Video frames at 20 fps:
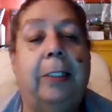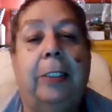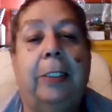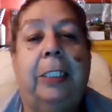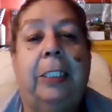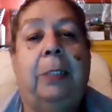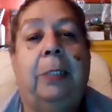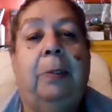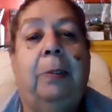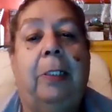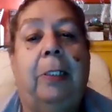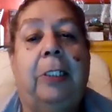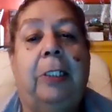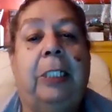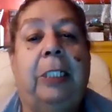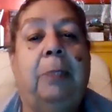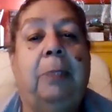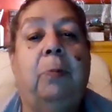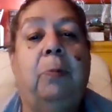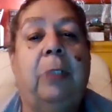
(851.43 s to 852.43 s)
She
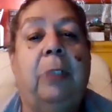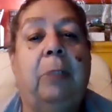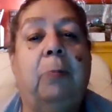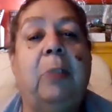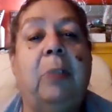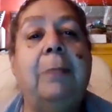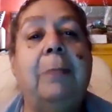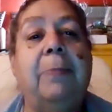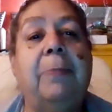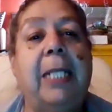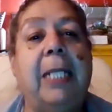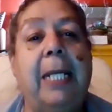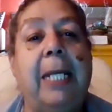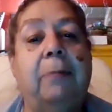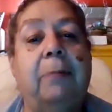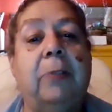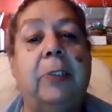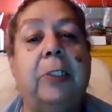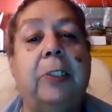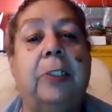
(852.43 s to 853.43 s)
wouldn't have been
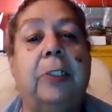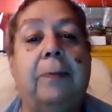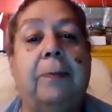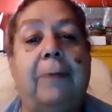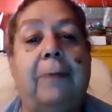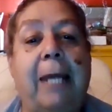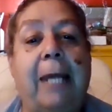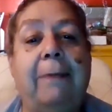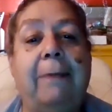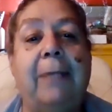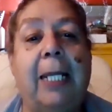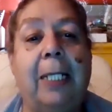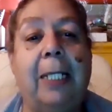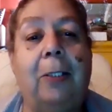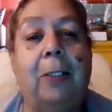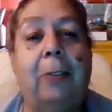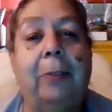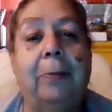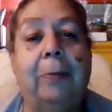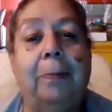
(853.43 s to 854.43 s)
able to survive that
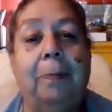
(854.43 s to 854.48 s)
long.